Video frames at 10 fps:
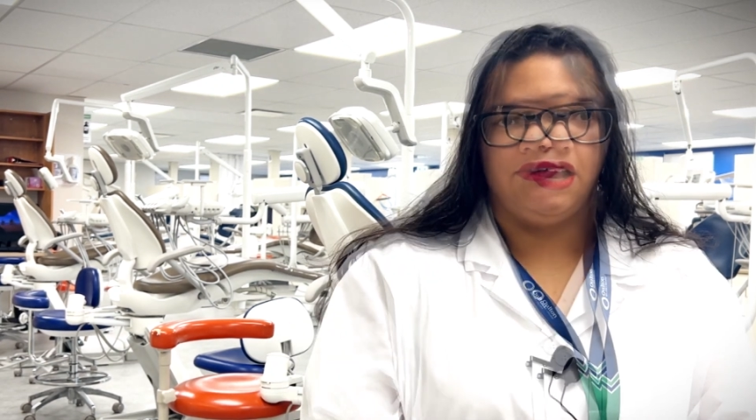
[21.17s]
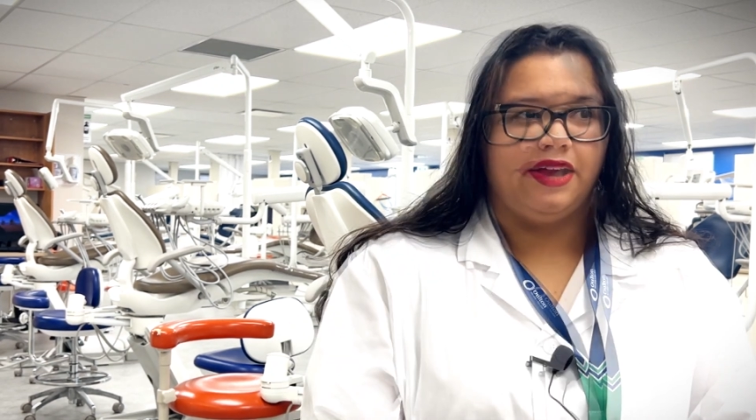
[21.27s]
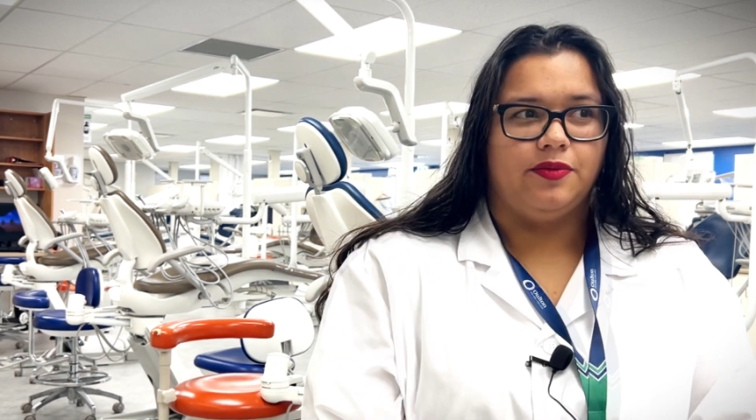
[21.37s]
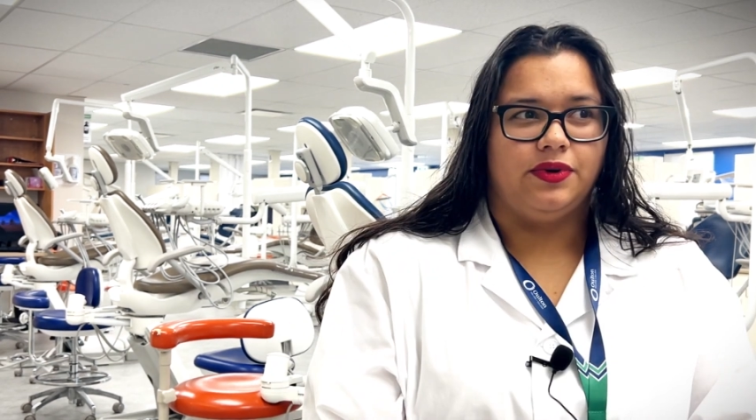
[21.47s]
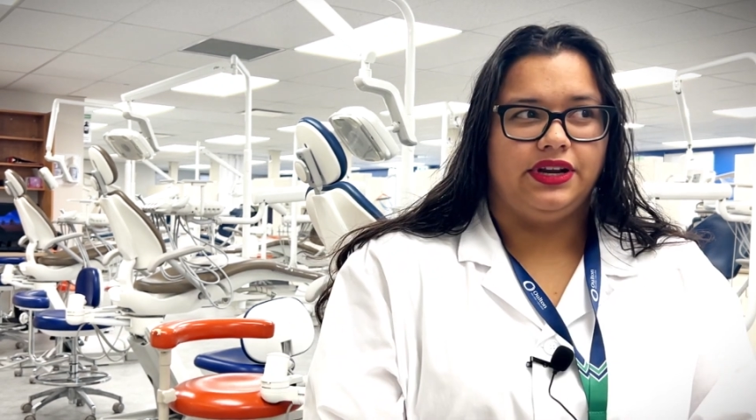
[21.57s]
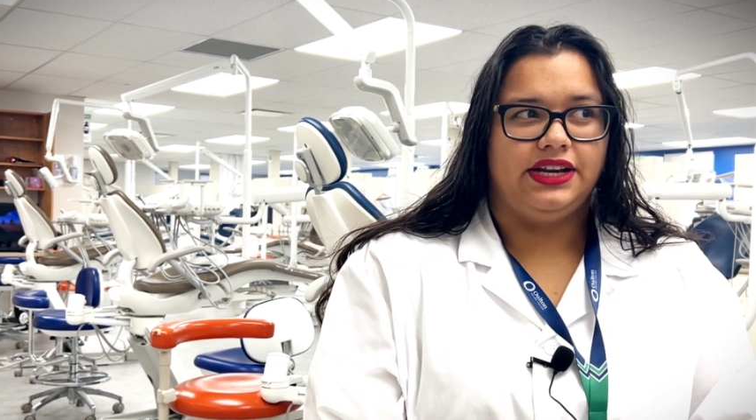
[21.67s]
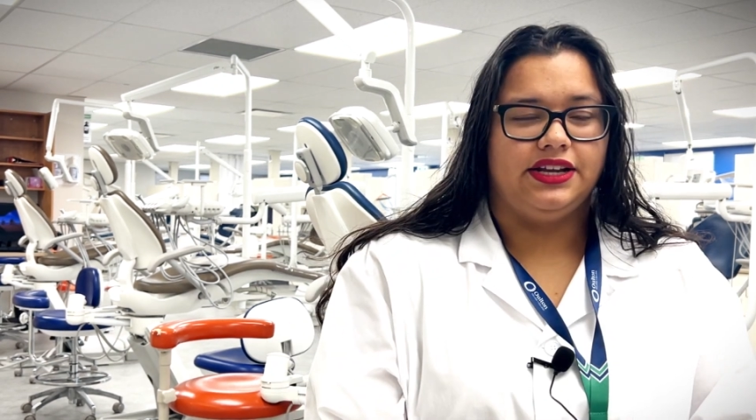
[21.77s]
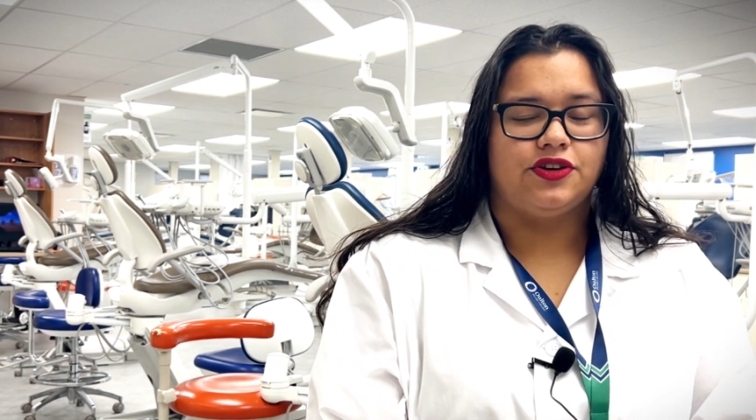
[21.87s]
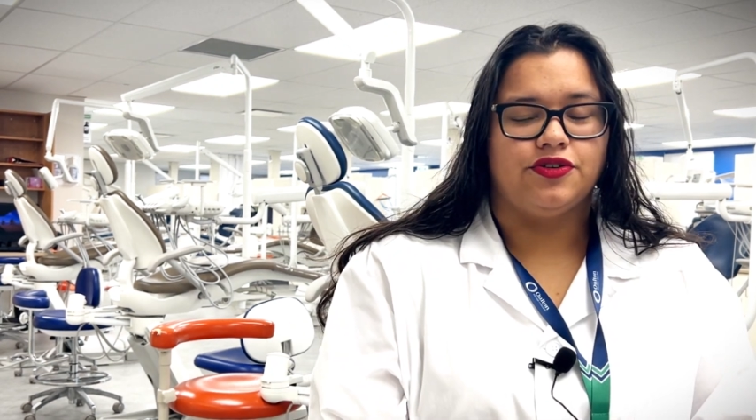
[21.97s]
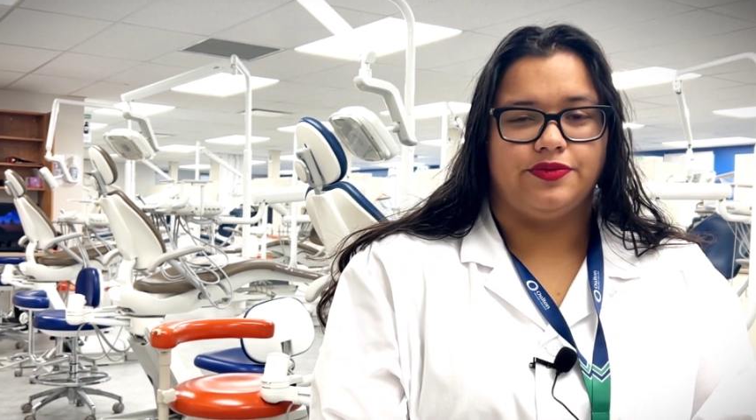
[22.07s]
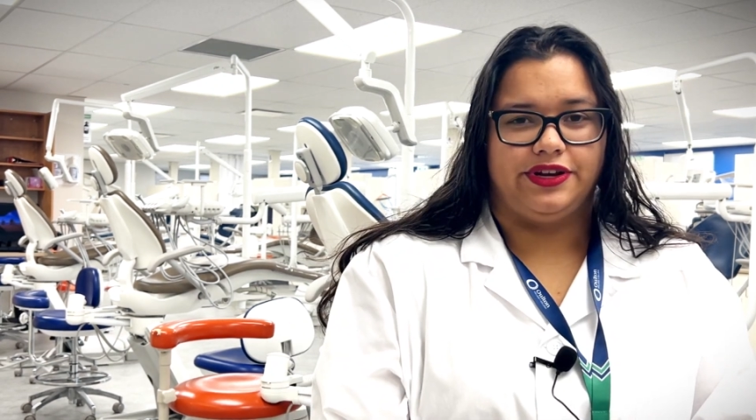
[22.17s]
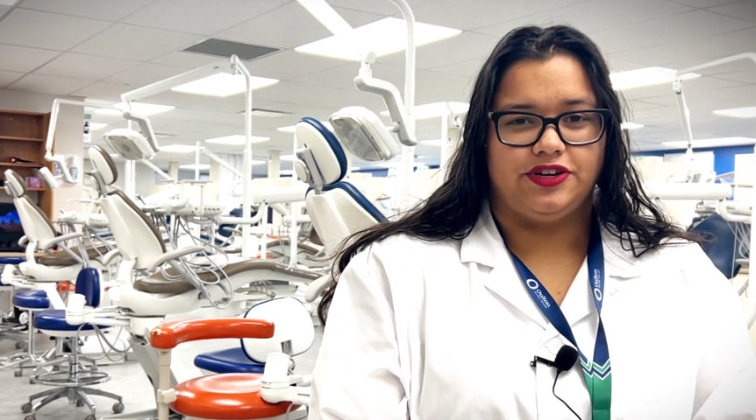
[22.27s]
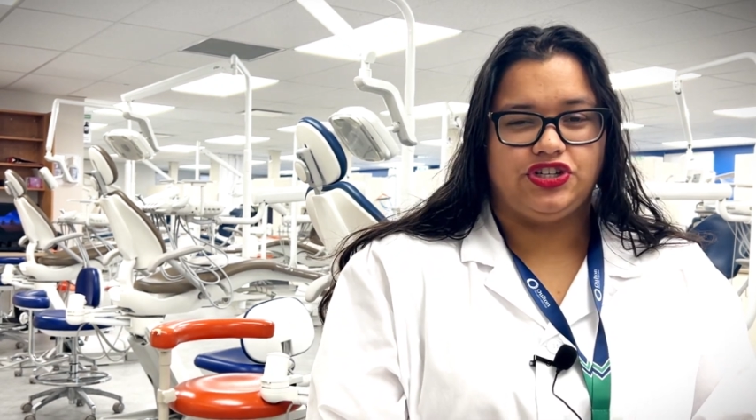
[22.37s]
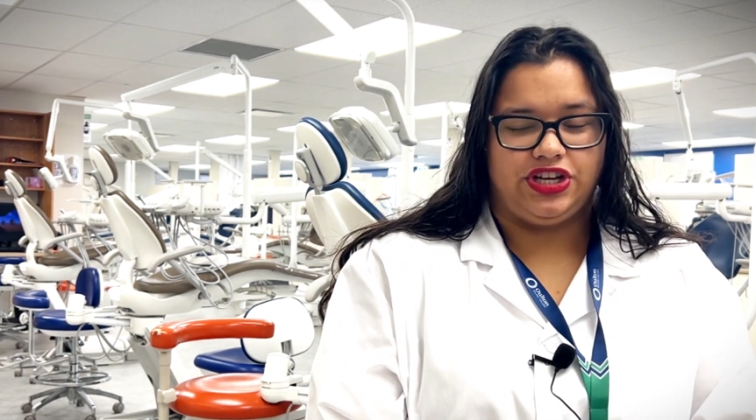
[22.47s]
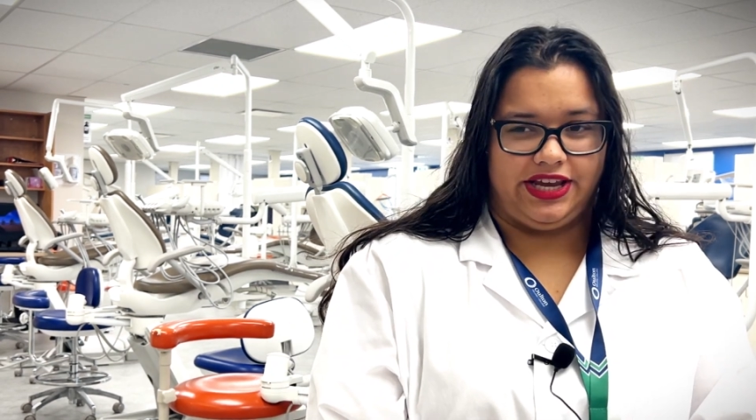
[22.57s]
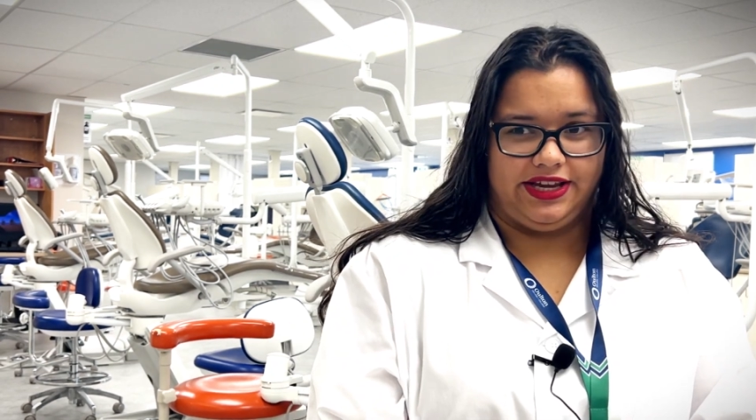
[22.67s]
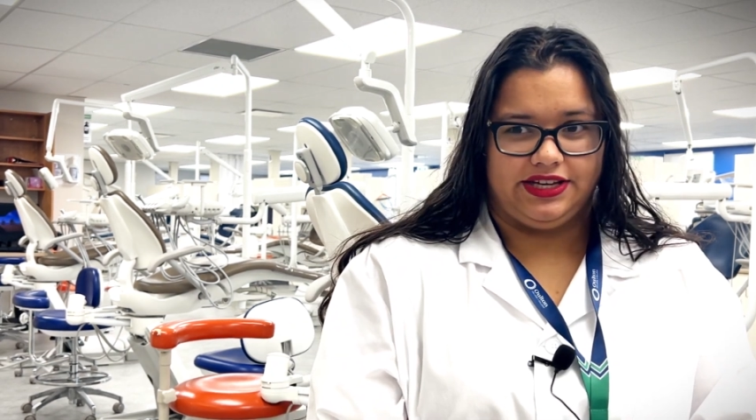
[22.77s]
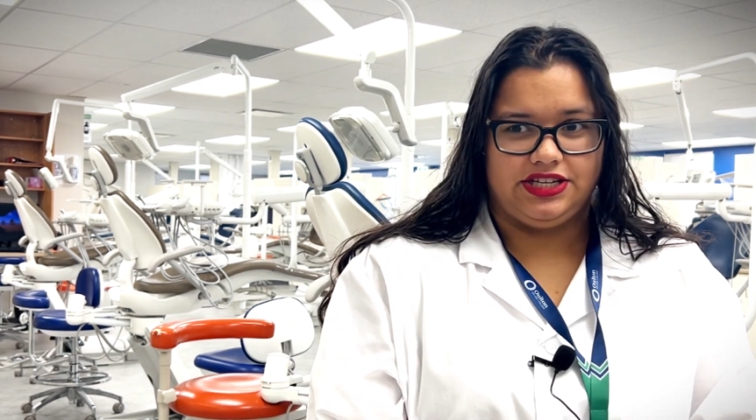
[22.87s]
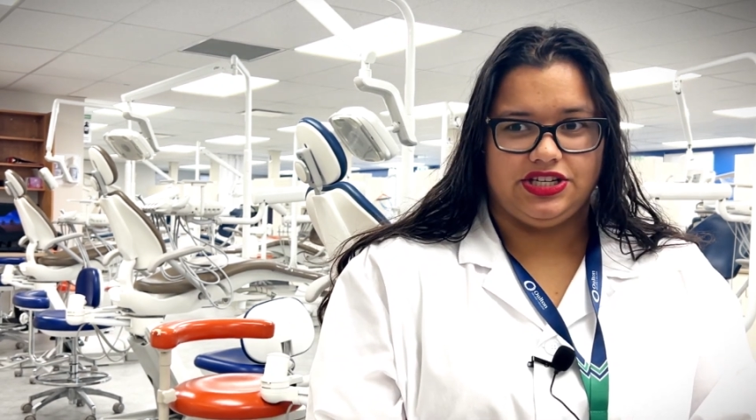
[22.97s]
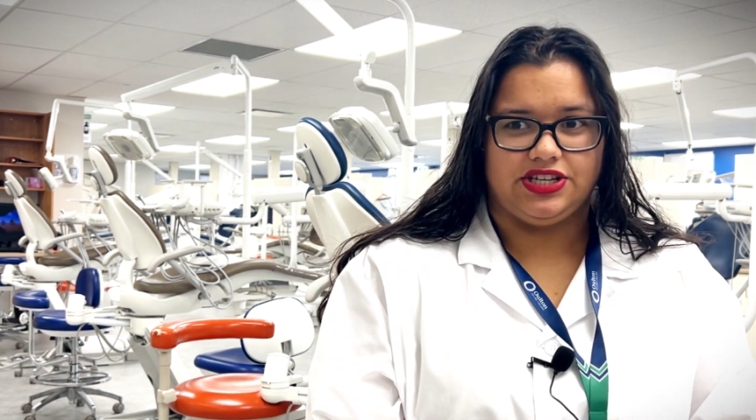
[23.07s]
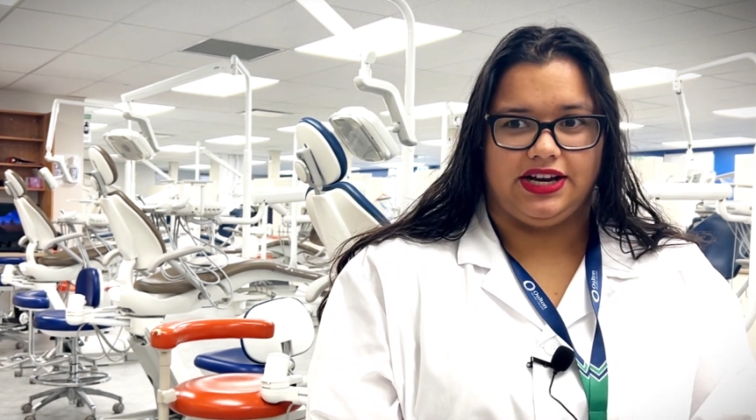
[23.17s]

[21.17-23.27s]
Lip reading: I wanted a career change.